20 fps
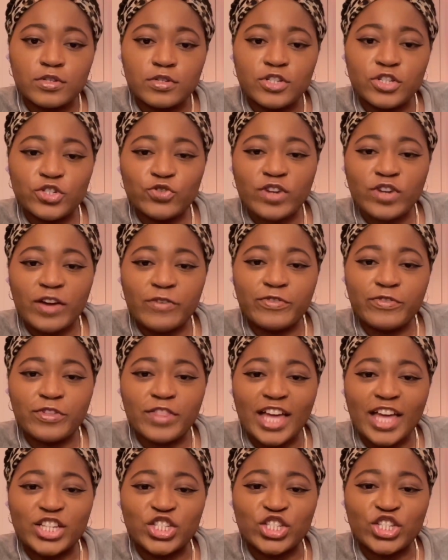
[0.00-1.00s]
Did you not feel
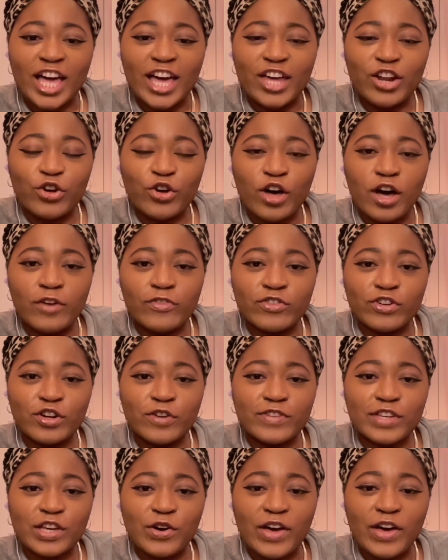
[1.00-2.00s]
that shadow hovering
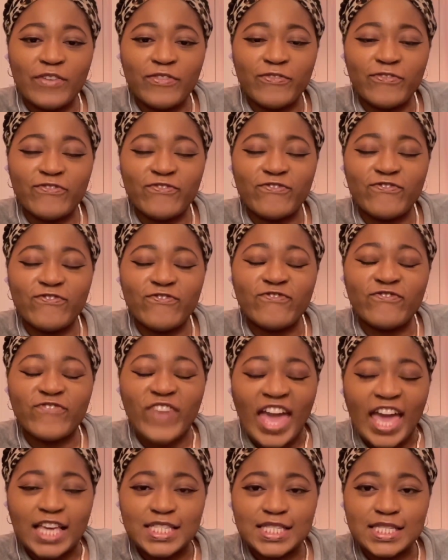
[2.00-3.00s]
over your
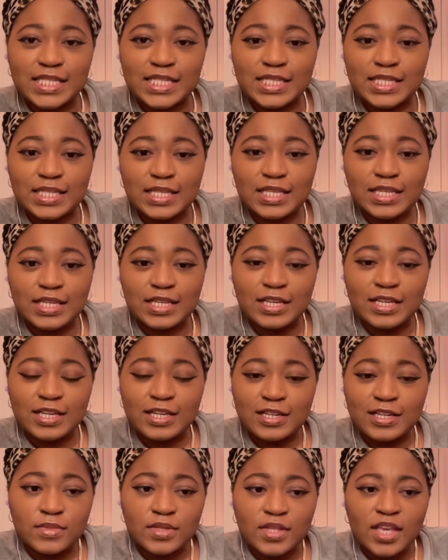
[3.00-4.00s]
face?
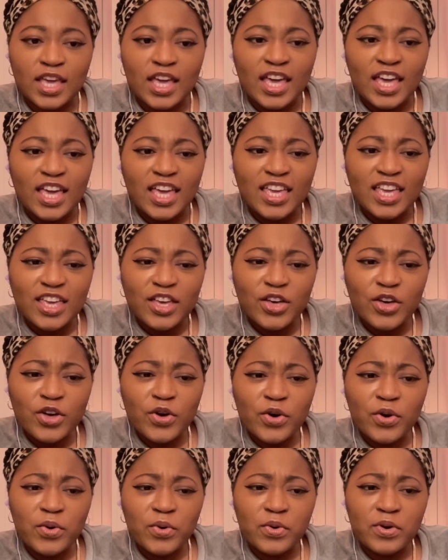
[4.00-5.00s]

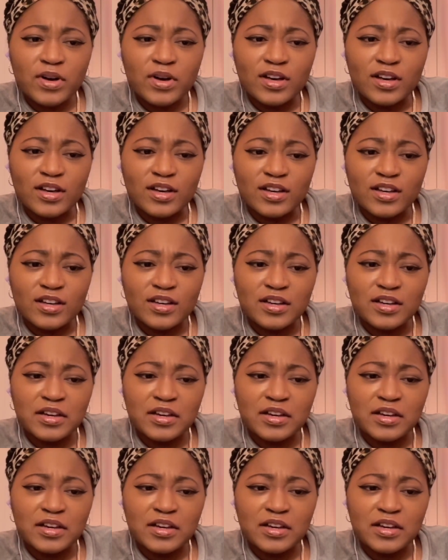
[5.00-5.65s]
Ew.